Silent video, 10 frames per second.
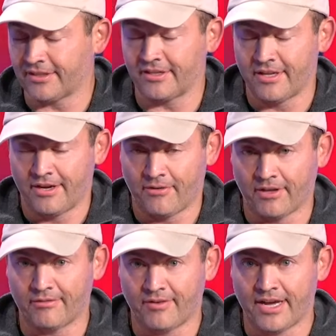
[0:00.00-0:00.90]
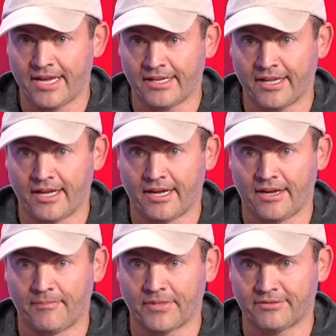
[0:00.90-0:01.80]
to qualifying.
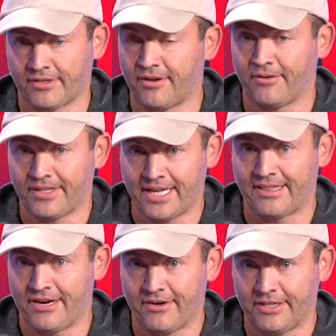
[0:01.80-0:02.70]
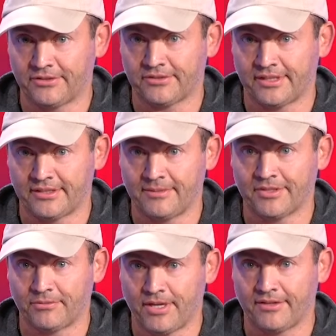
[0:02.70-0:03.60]
Um, so, yeah, they're an interesting team as
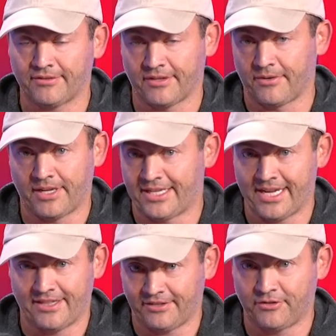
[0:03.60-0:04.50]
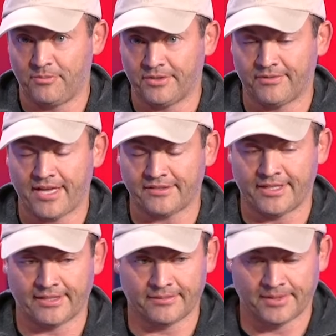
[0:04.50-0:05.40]
well. So, uh, yeah, this group is
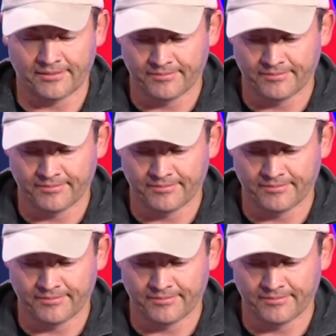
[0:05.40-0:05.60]
fascinating to me.